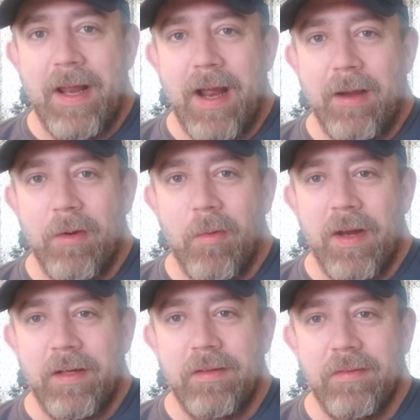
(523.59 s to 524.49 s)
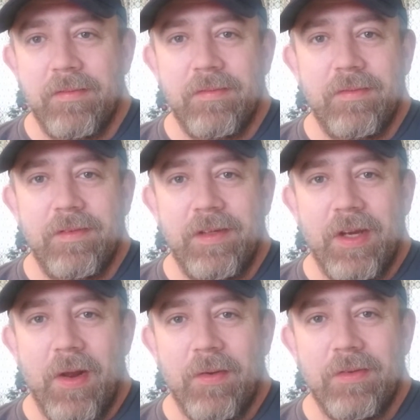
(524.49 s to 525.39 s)
I don't want to, you
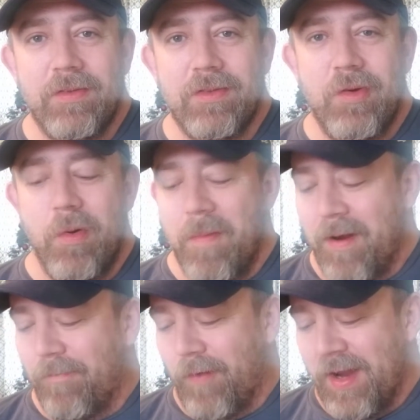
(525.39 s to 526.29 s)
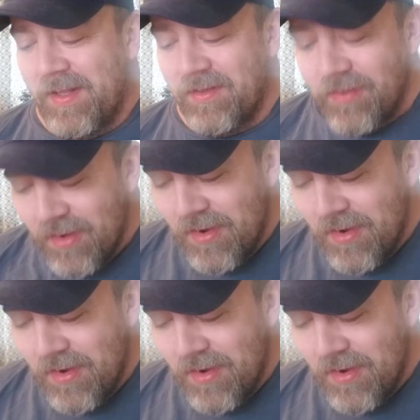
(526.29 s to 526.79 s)
know, screw my friends.